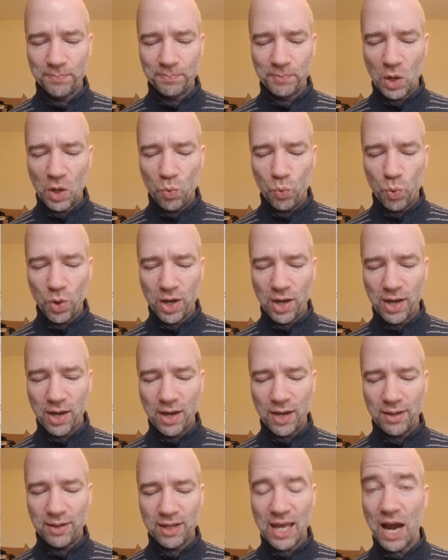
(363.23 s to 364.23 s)

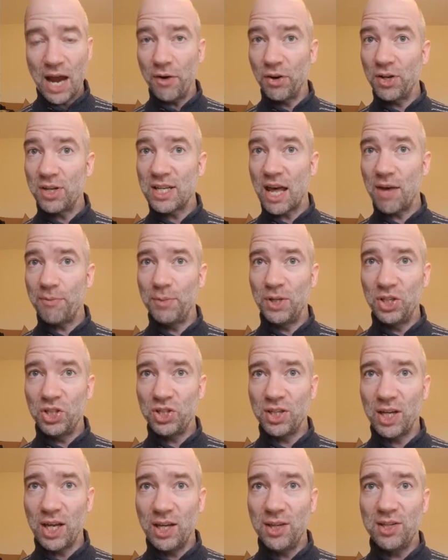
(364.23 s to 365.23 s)
where the characters have been
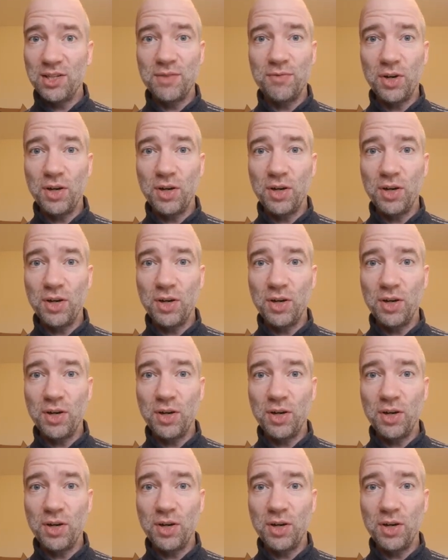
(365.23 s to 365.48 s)
changed,